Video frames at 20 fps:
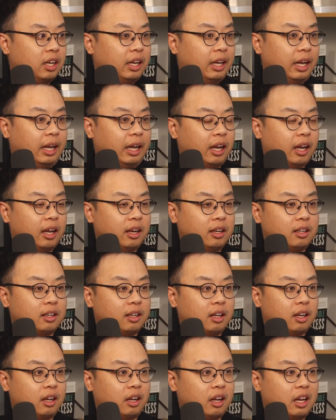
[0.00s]
and
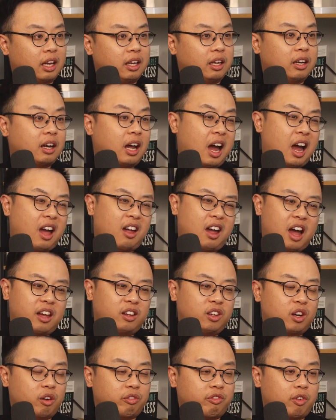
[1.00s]

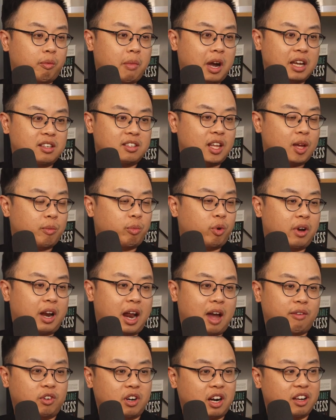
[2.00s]
I from my standpoint,
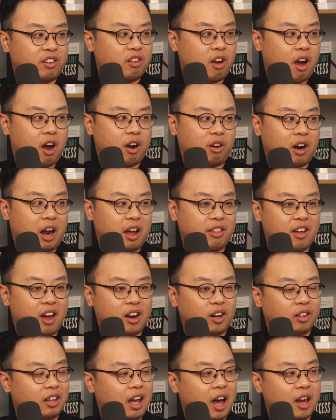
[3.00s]
after I saw her, I
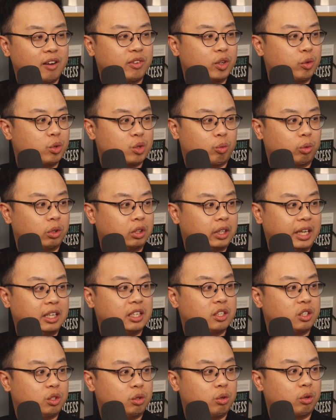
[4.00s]
thought a lot of it was
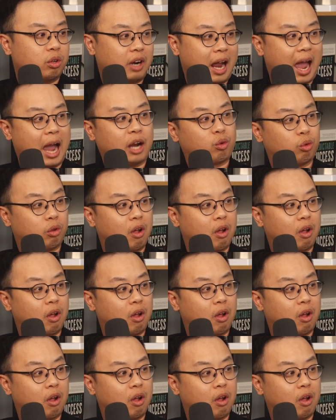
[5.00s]
related to her actual